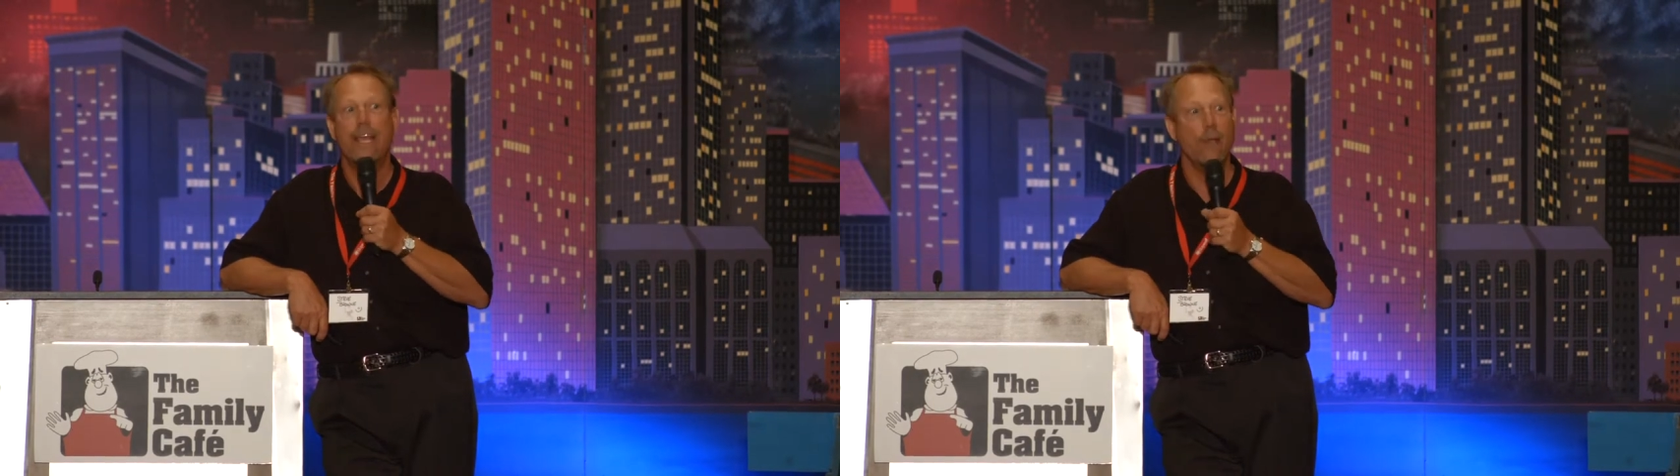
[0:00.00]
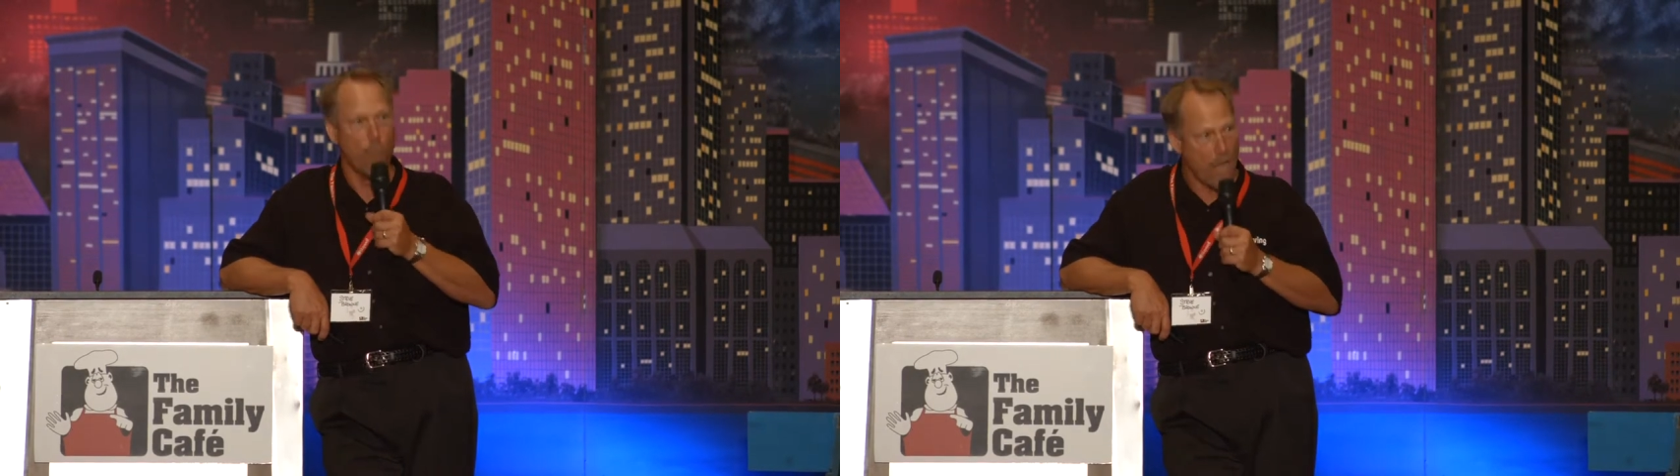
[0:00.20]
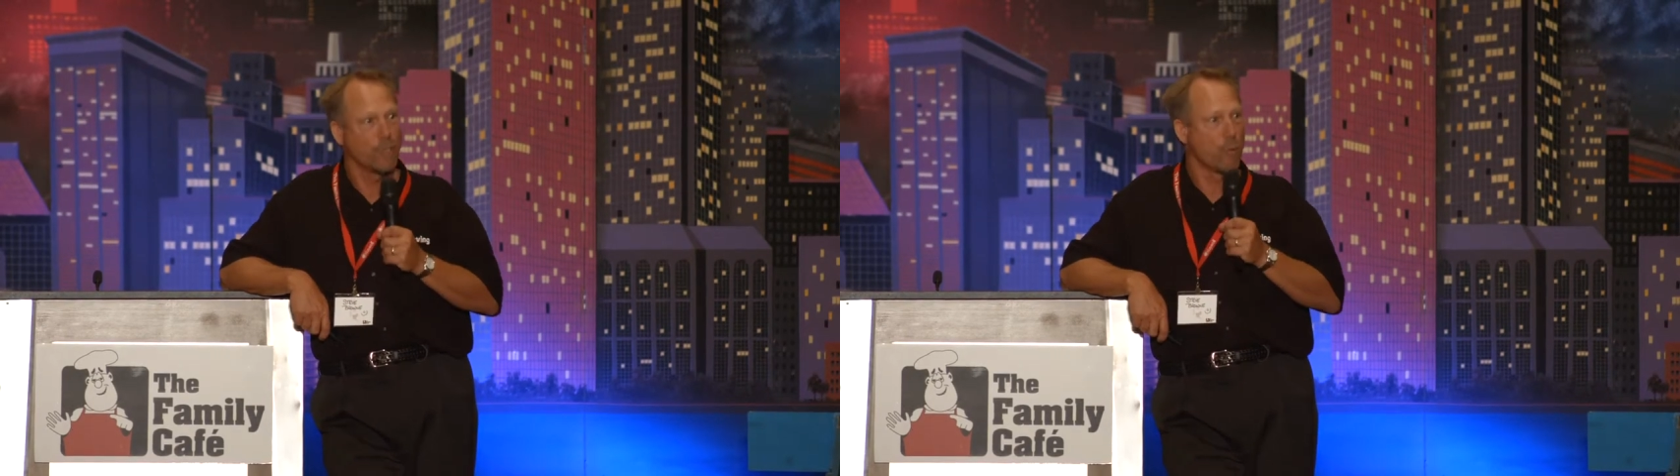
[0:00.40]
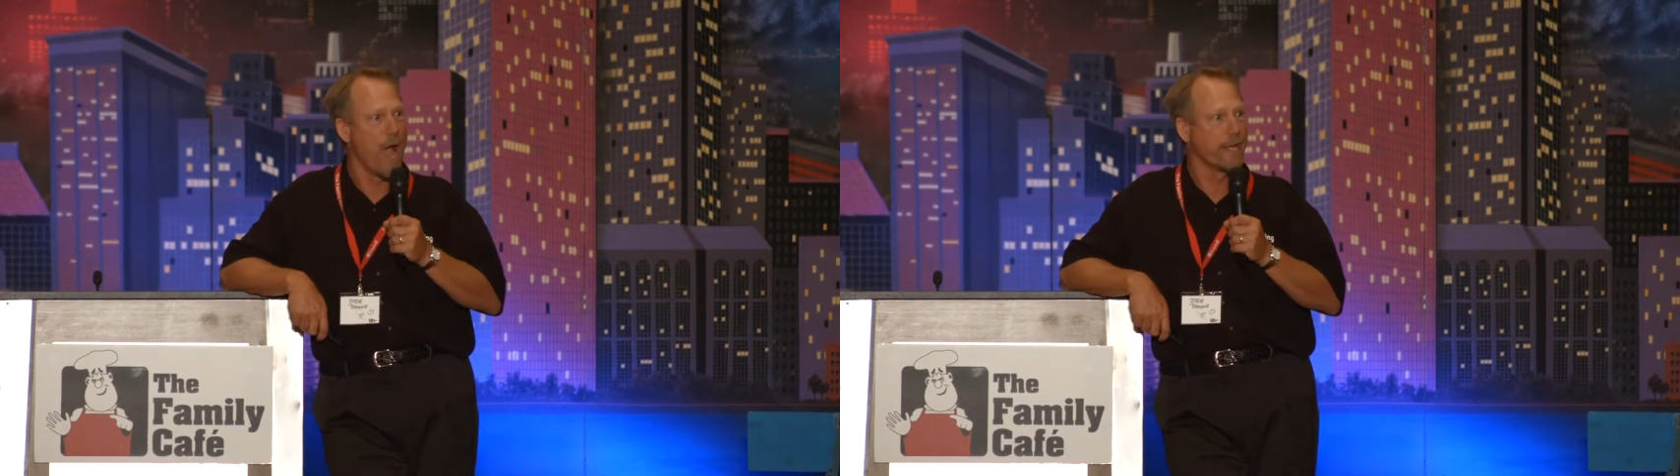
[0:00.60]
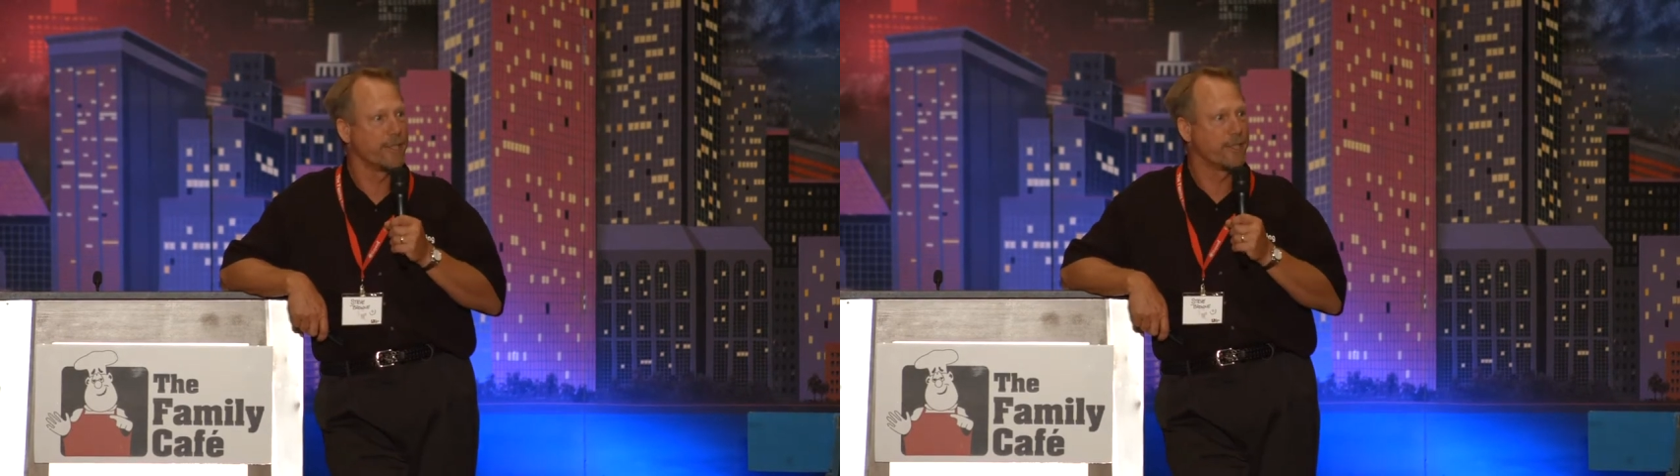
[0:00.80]
It was
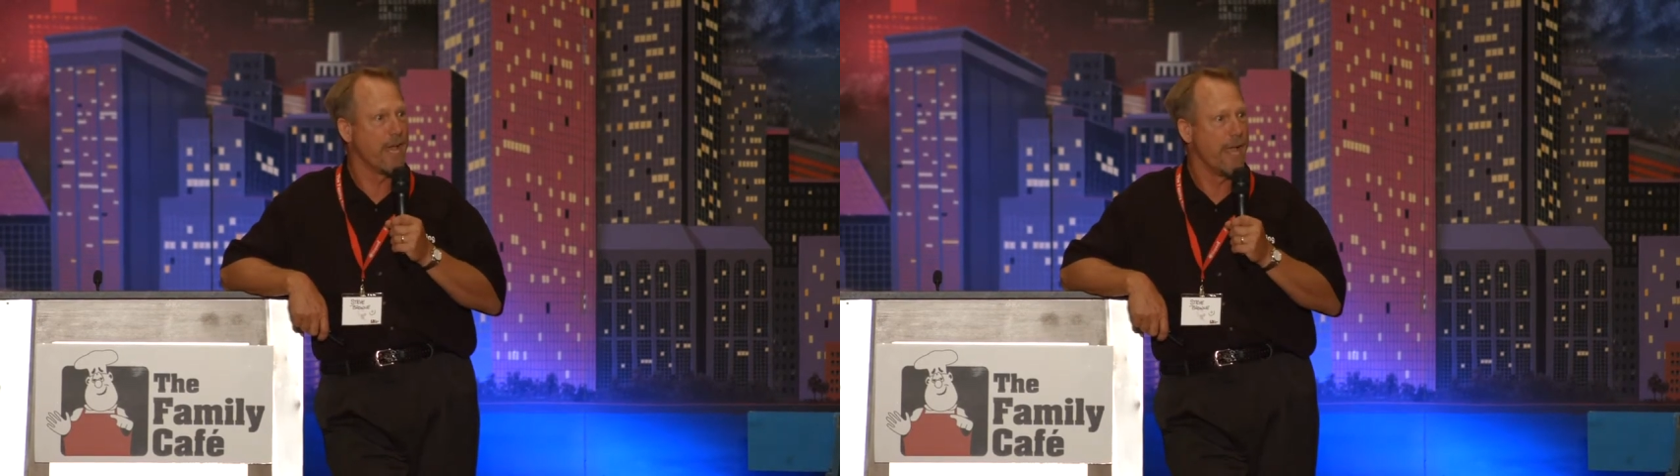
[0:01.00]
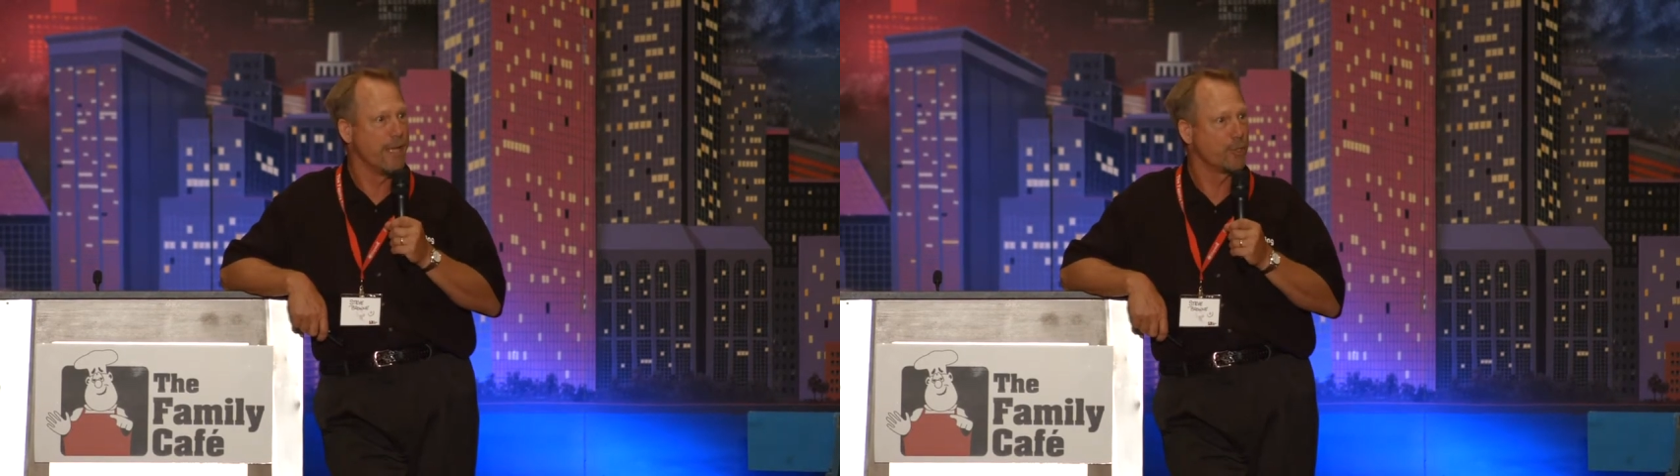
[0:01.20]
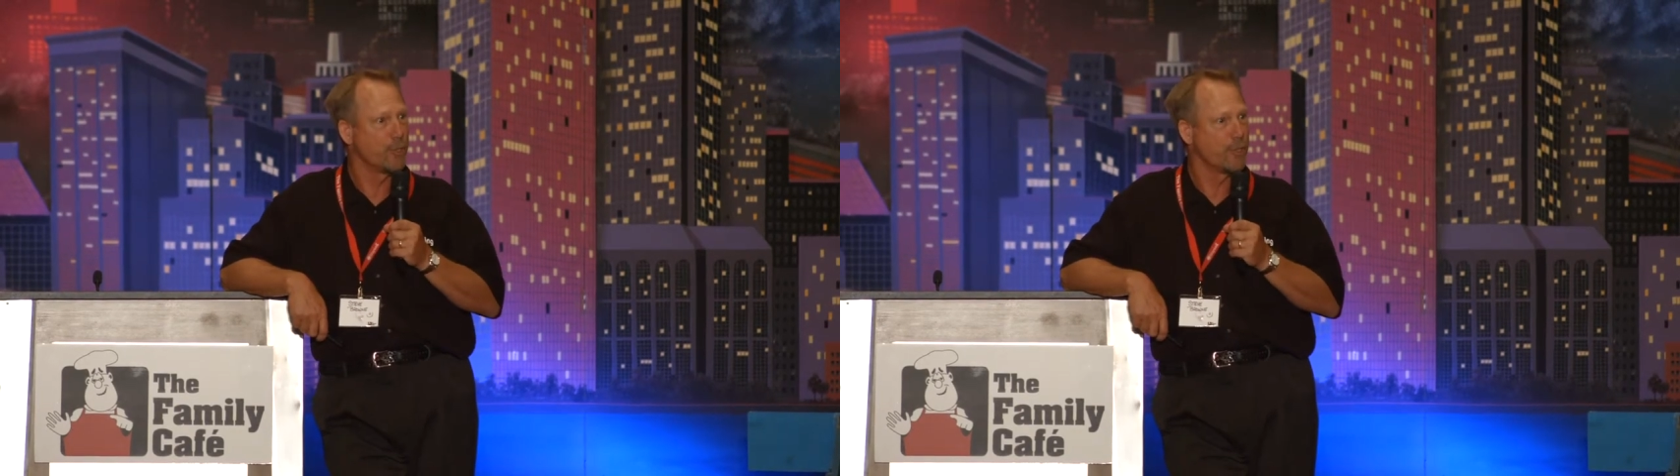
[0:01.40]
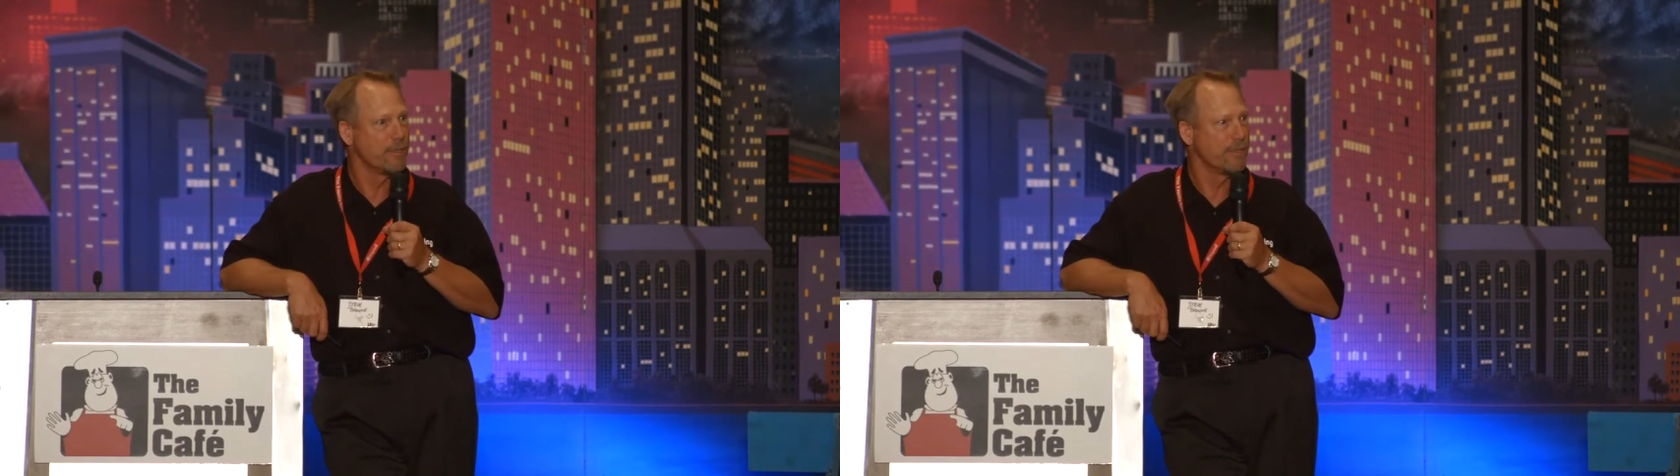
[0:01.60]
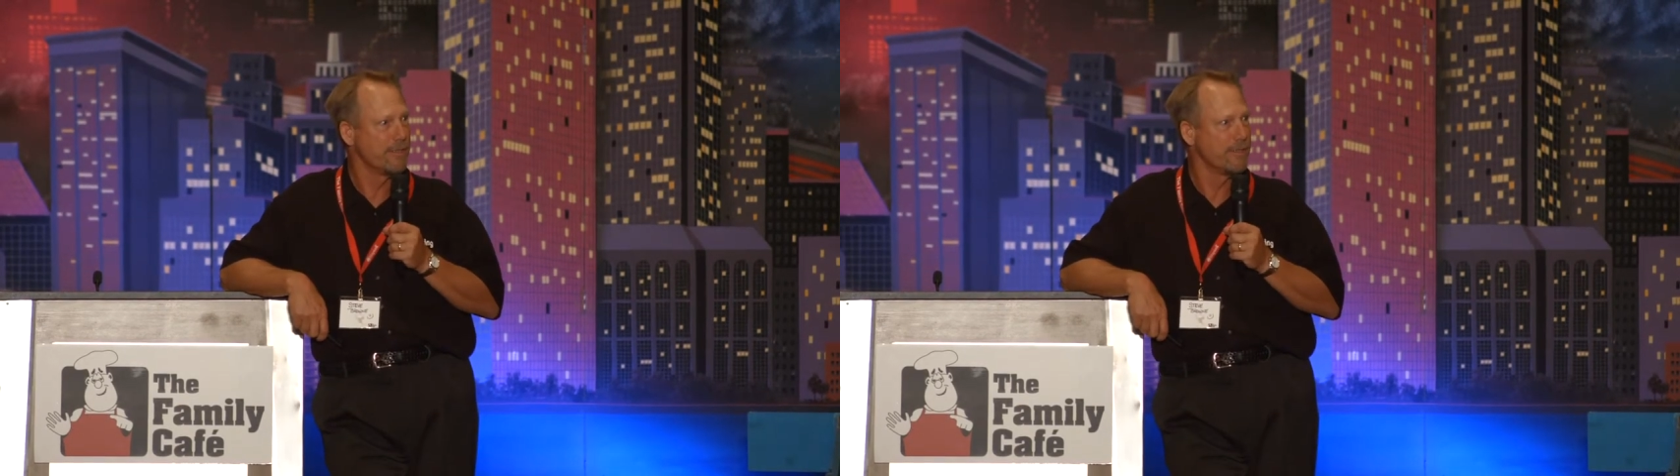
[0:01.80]
rocket science.